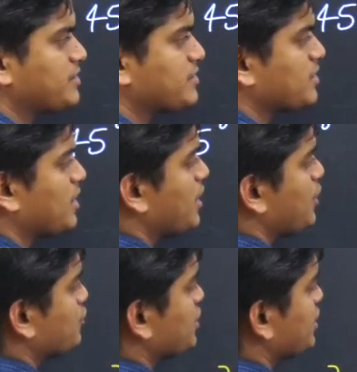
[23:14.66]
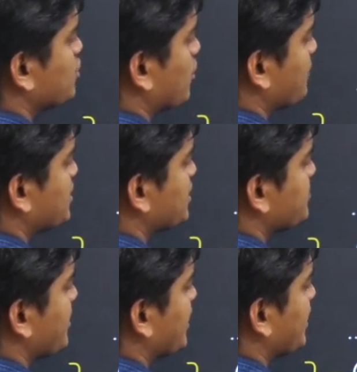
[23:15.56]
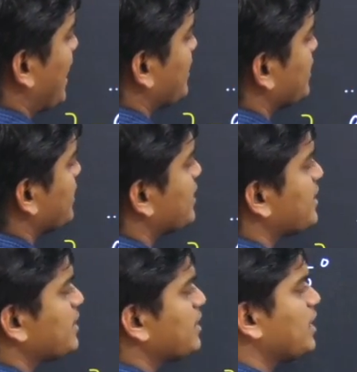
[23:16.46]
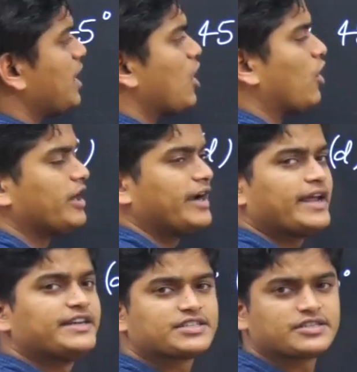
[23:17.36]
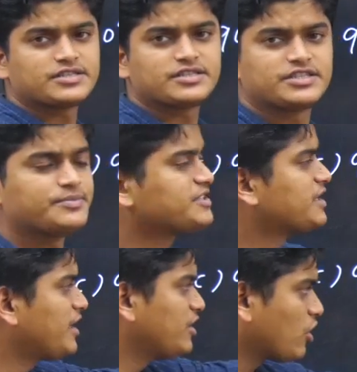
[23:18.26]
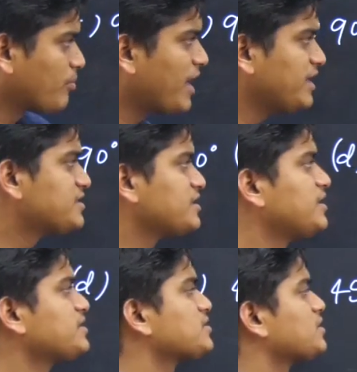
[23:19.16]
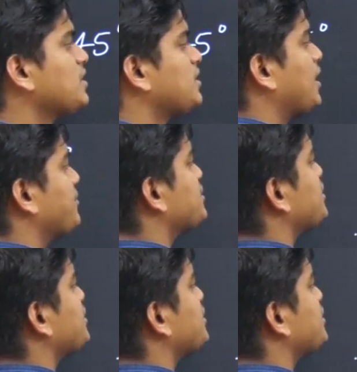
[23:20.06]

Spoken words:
this. You see this surface it is making 90 degree. Already I discussed, this is basically normal incidence. That means